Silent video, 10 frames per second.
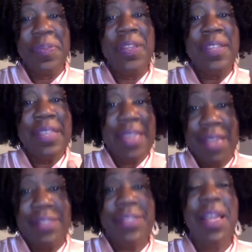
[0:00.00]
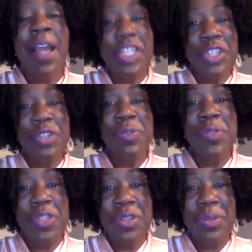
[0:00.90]
Yes, I chose
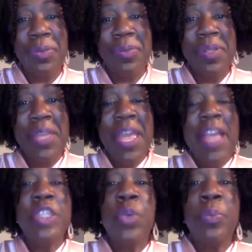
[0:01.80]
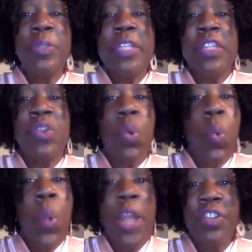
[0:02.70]
you. So please
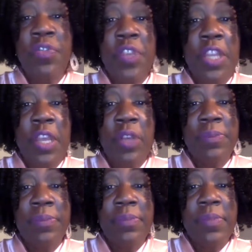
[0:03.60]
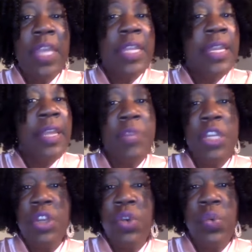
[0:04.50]
watch the video. Let me
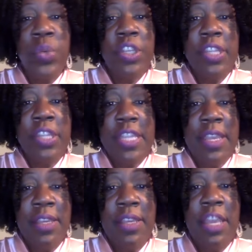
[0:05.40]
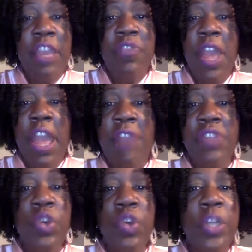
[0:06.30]
know what you think. If you have any
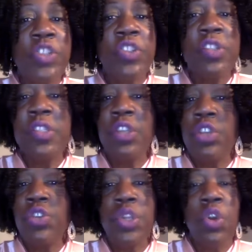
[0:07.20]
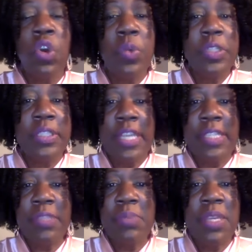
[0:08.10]
questions, you can always text
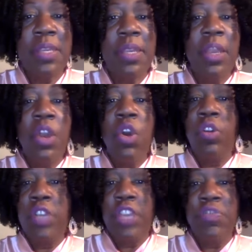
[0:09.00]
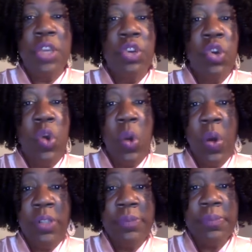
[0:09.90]
me or give me a call.